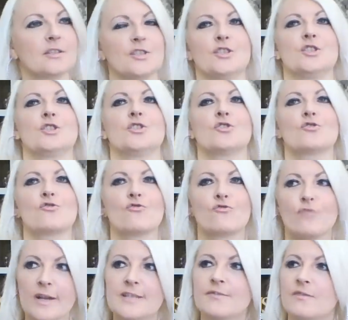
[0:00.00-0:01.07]

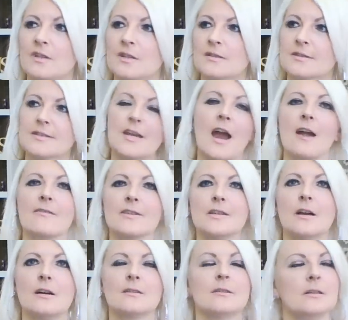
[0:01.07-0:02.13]
Disgraceful carry
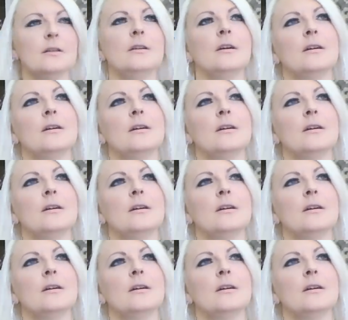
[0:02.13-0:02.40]
on Ugh.